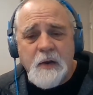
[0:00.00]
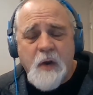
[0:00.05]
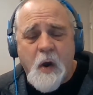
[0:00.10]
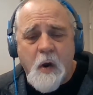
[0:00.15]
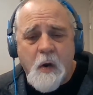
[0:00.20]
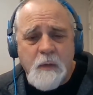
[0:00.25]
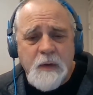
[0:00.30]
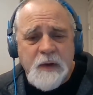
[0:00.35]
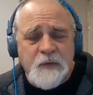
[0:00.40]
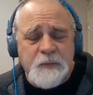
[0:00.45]

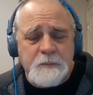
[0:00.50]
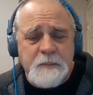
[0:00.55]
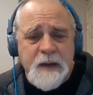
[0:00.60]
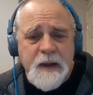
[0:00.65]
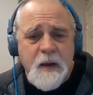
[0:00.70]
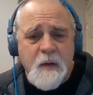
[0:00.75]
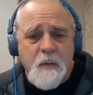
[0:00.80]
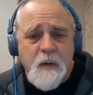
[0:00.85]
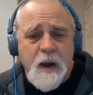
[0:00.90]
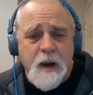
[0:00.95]
Always
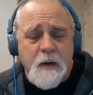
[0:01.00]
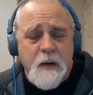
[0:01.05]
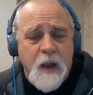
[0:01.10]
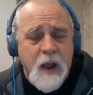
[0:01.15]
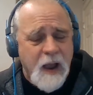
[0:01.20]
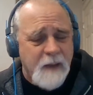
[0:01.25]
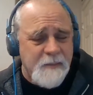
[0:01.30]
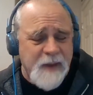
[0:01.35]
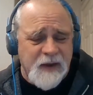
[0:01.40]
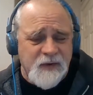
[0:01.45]
be aware.
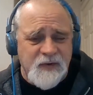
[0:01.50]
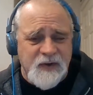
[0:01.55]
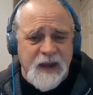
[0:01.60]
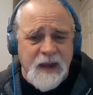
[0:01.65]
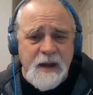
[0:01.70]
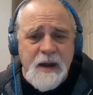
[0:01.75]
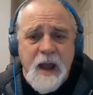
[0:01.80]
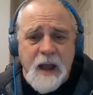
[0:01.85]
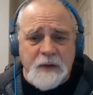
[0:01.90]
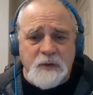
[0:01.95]
I'm not
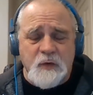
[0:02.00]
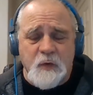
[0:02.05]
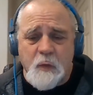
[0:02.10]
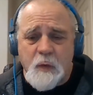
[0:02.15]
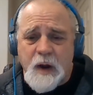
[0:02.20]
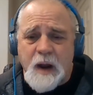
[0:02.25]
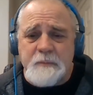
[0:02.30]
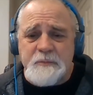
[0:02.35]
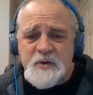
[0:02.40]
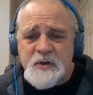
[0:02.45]
saying not
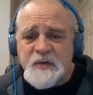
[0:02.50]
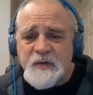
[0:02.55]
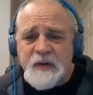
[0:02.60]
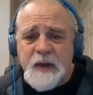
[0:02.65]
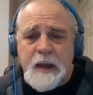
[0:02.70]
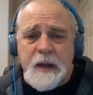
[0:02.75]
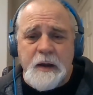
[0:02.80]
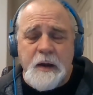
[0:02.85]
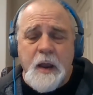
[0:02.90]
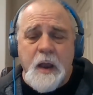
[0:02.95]
do it. I'm just
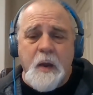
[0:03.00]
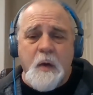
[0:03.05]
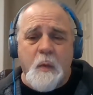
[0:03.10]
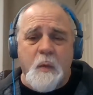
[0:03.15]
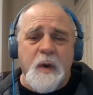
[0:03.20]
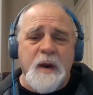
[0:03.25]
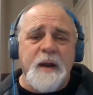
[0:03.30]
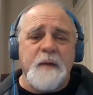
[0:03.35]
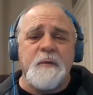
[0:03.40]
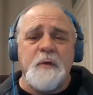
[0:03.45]
saying
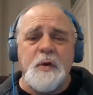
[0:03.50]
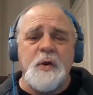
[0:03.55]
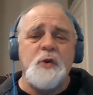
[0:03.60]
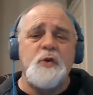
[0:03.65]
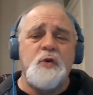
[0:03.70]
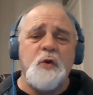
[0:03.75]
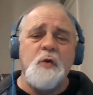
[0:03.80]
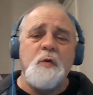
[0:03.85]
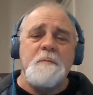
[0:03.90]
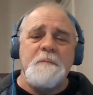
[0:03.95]
whatever you
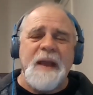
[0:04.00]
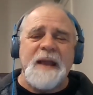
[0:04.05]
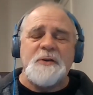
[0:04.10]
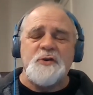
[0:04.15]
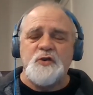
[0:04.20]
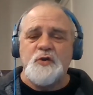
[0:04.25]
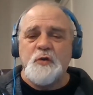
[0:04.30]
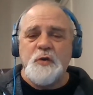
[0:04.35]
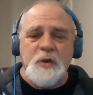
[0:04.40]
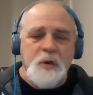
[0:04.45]
do, make
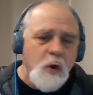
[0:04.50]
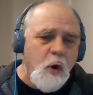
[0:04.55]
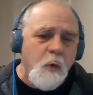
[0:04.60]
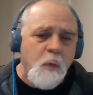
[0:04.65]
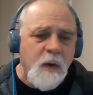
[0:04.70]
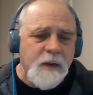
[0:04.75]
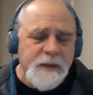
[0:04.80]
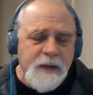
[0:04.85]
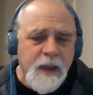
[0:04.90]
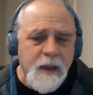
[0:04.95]
sure you know
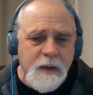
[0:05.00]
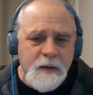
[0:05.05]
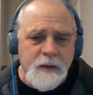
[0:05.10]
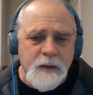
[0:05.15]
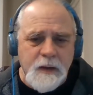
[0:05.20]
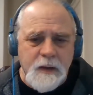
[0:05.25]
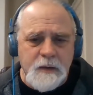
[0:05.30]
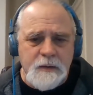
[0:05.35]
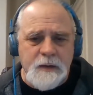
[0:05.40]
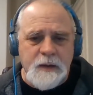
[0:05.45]
what
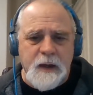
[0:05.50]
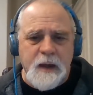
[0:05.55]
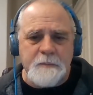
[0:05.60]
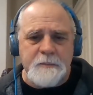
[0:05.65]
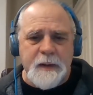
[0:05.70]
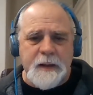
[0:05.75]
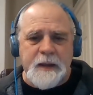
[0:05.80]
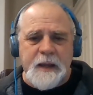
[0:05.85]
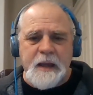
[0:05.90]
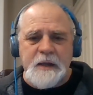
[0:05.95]
the
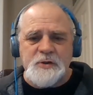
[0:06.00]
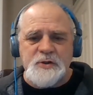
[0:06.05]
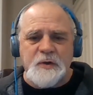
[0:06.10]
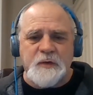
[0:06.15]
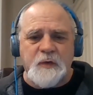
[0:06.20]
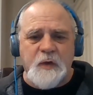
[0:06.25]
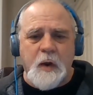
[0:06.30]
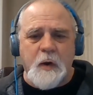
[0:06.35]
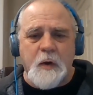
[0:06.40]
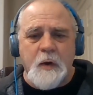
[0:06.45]

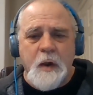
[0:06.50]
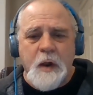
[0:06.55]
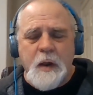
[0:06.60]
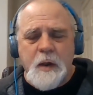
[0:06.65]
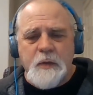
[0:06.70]
implications are.